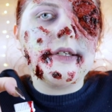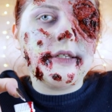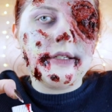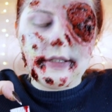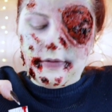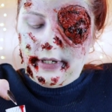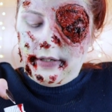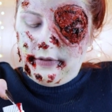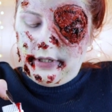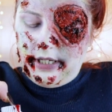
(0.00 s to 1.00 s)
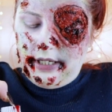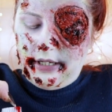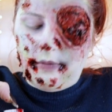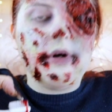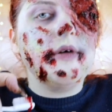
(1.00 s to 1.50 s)
see this is really runny,
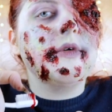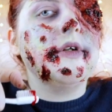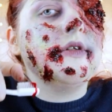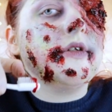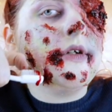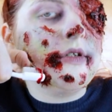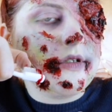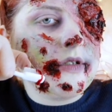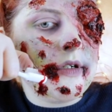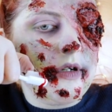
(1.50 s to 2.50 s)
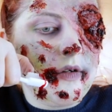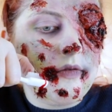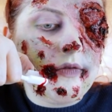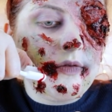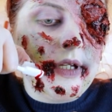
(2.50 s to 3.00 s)
and what I'm going to do is just sort of
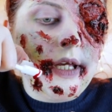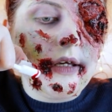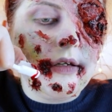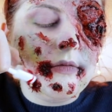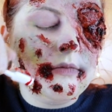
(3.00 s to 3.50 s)
flick